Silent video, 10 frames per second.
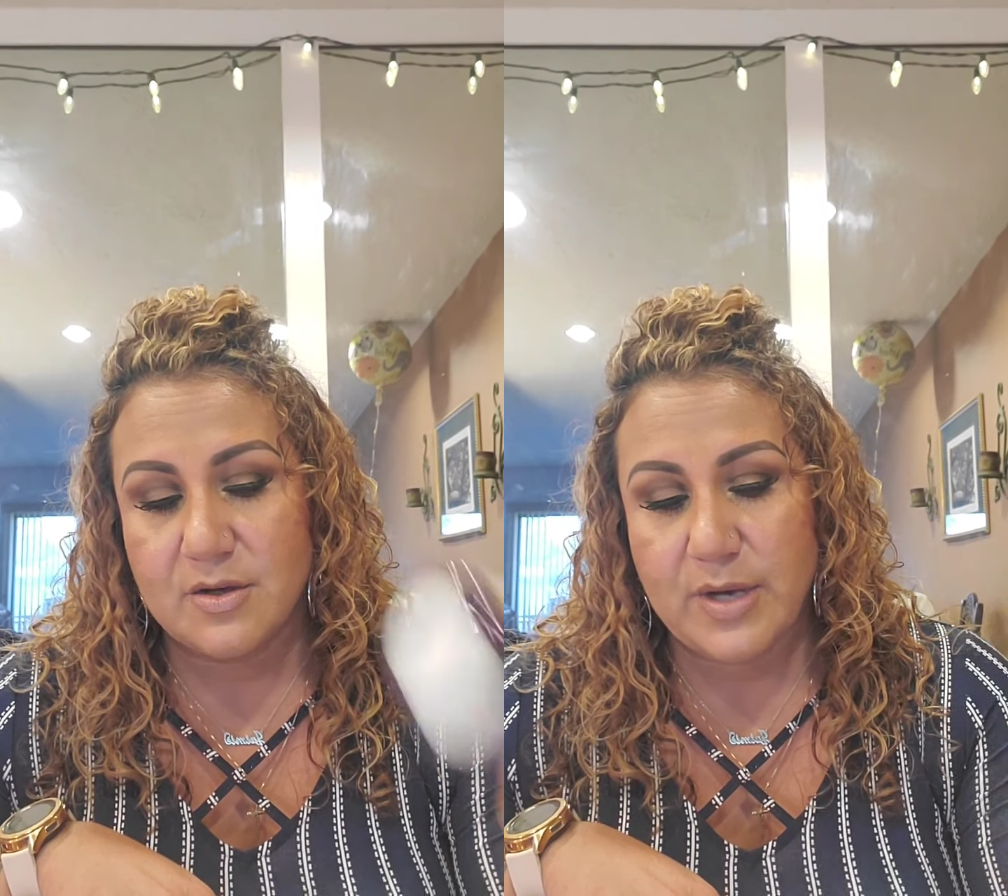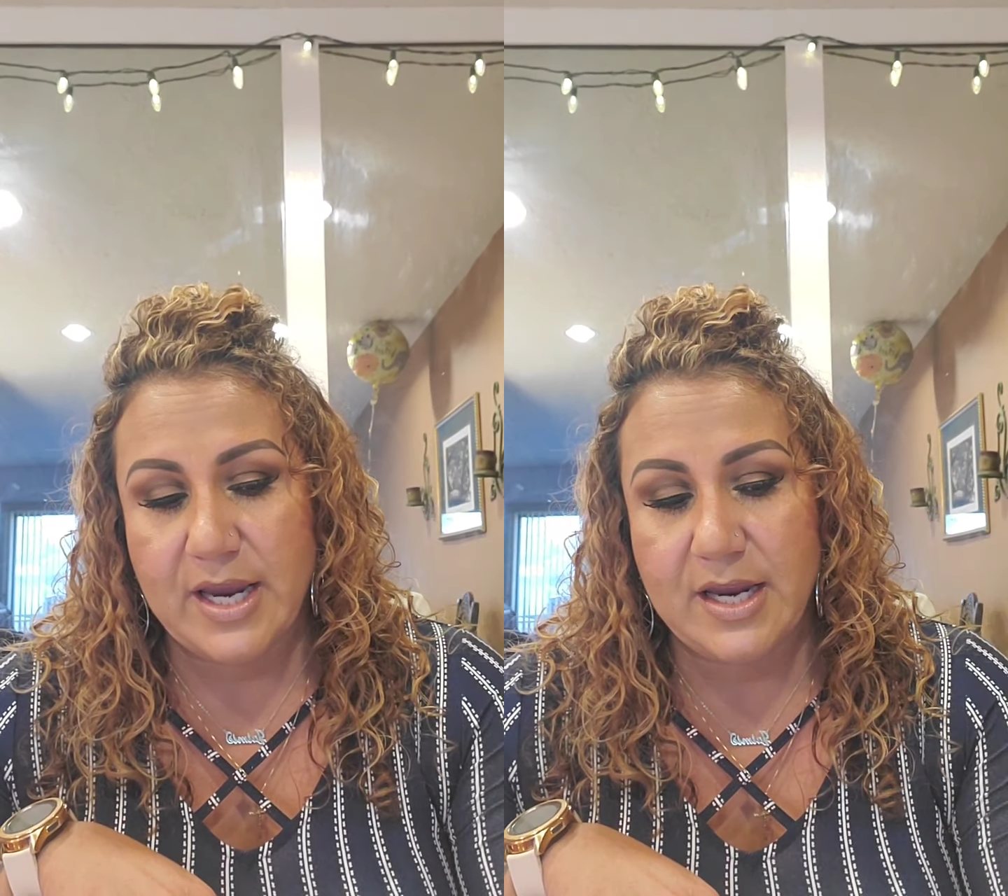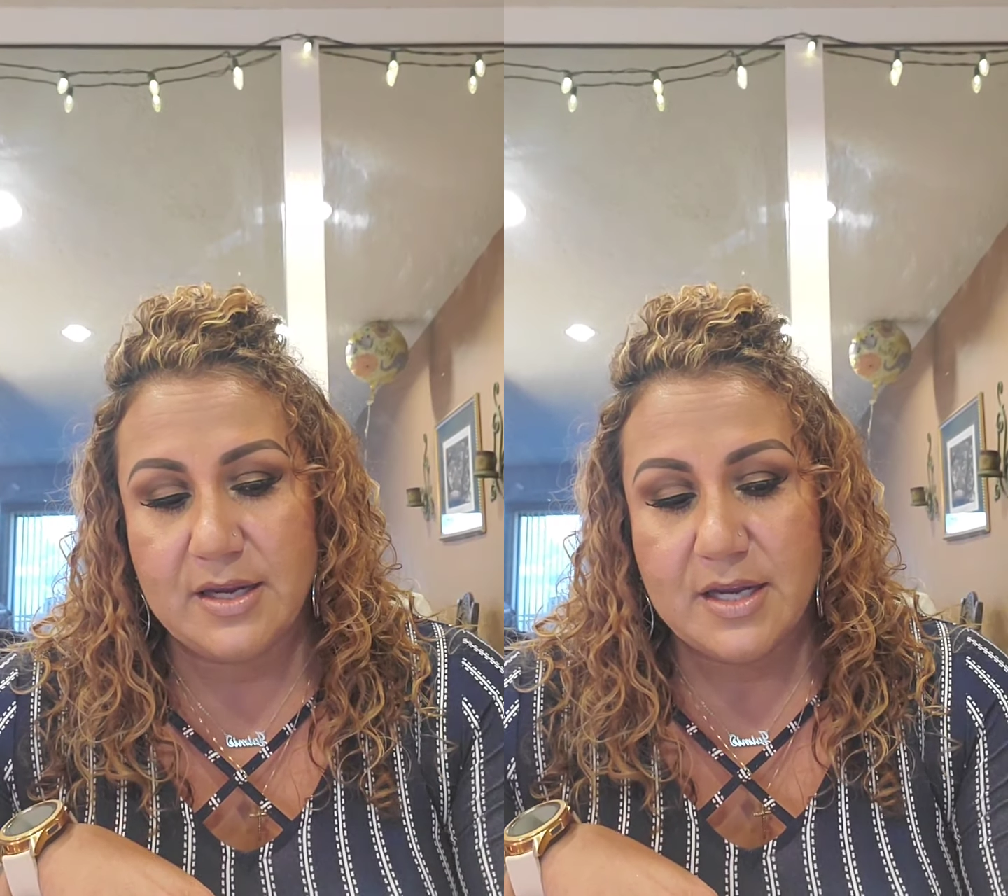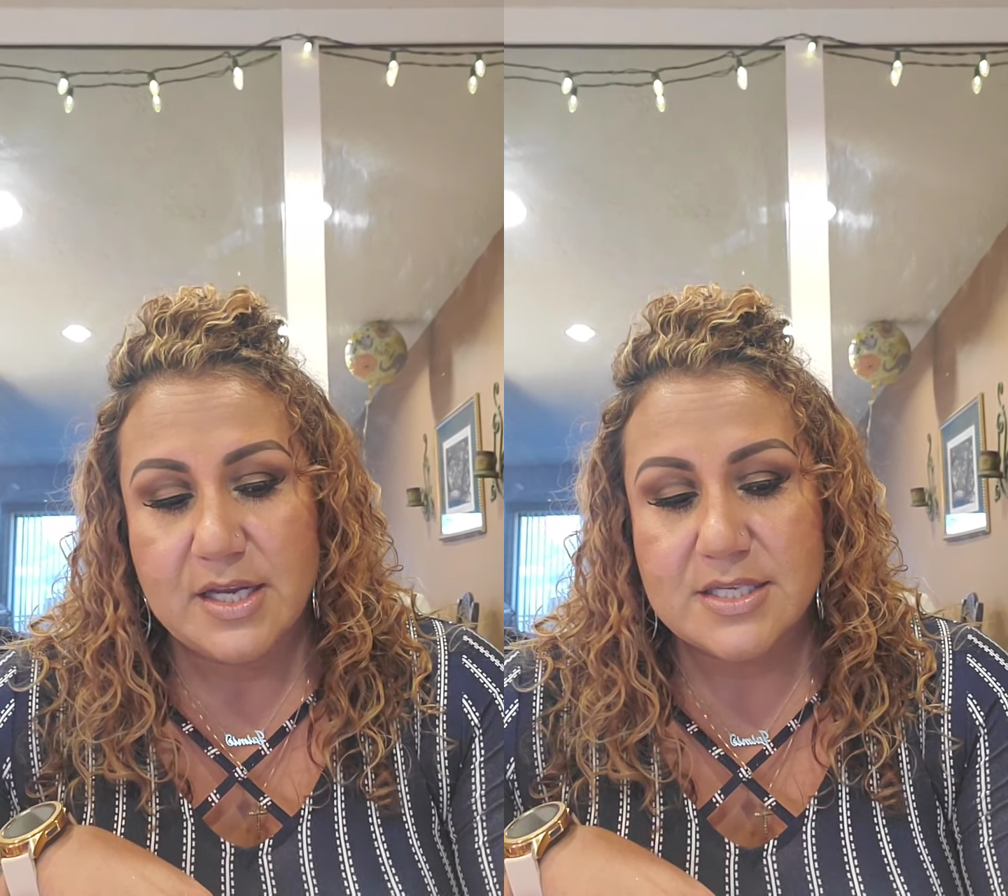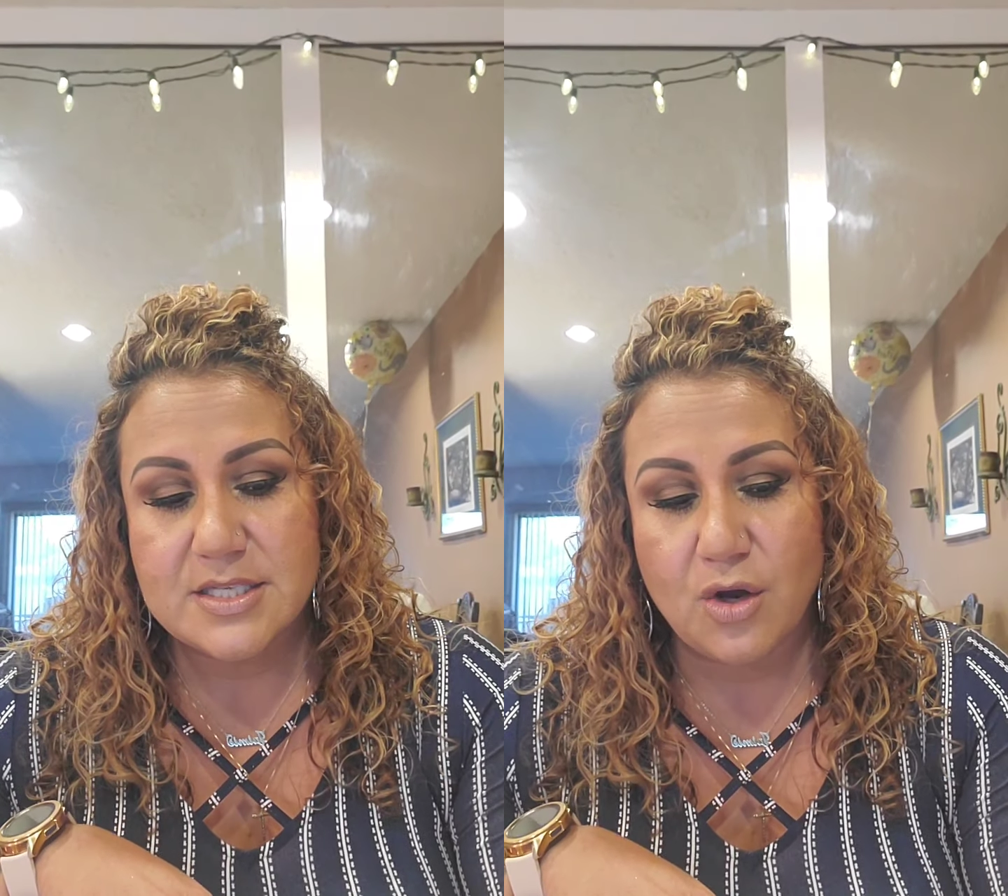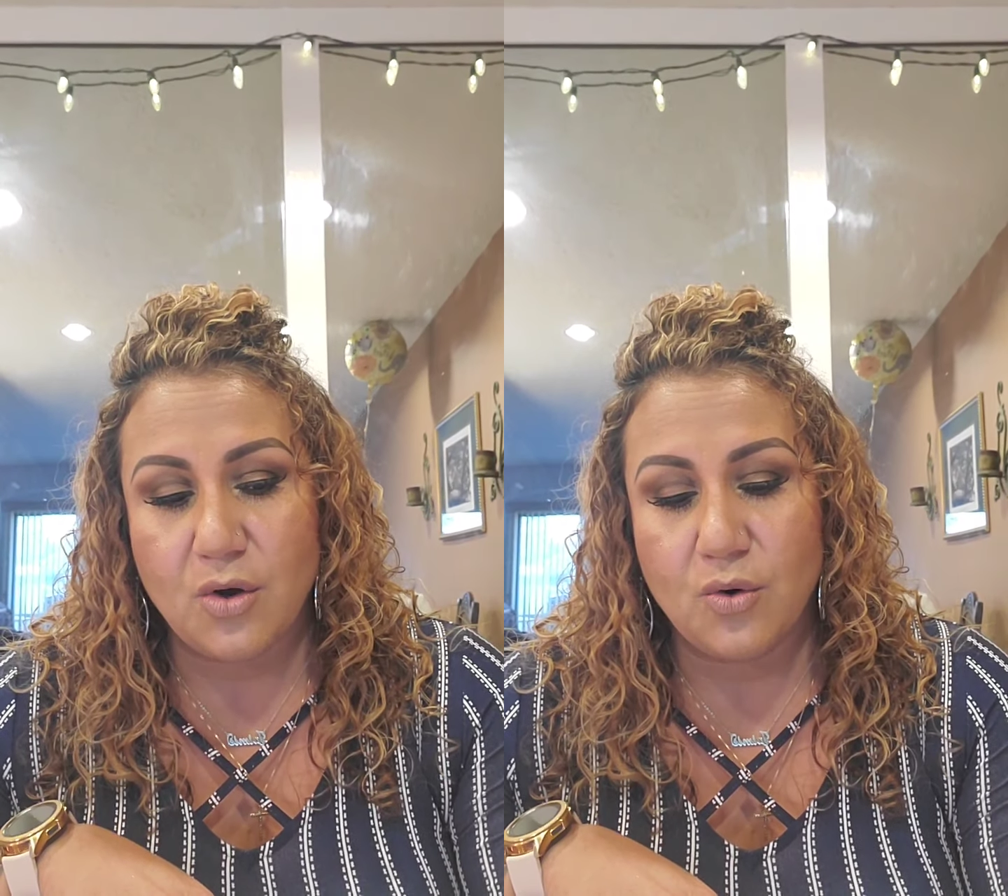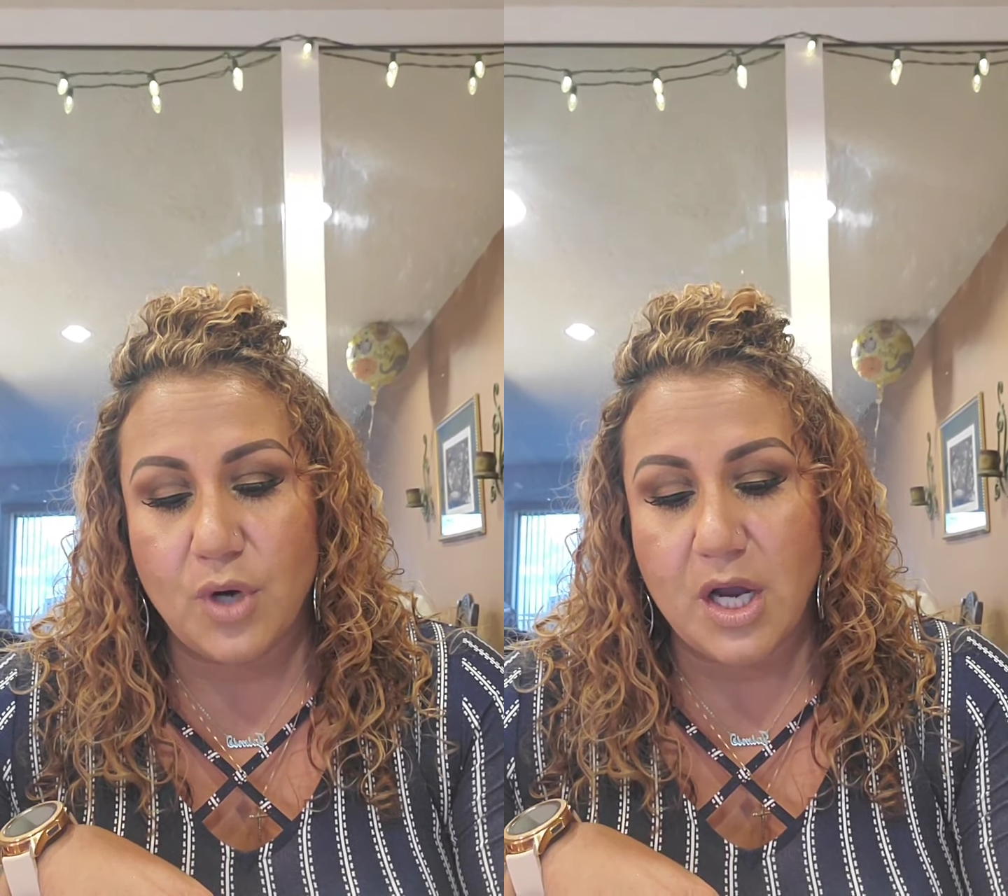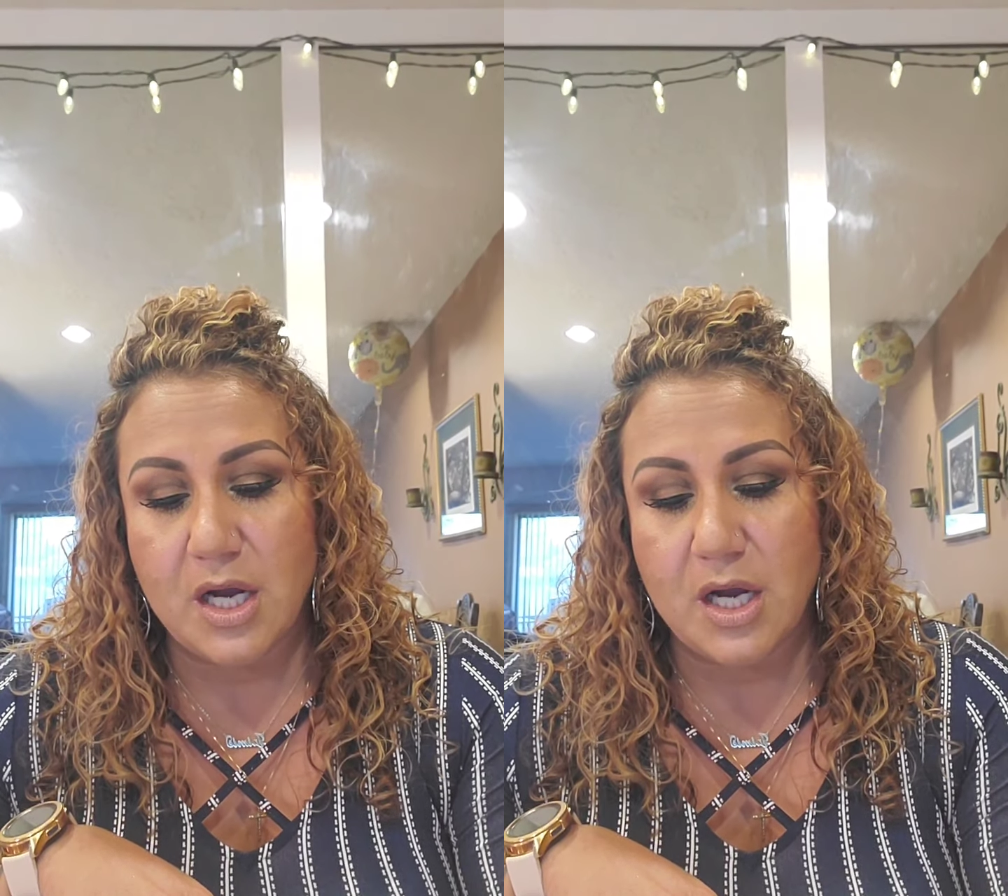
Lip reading: Okay, so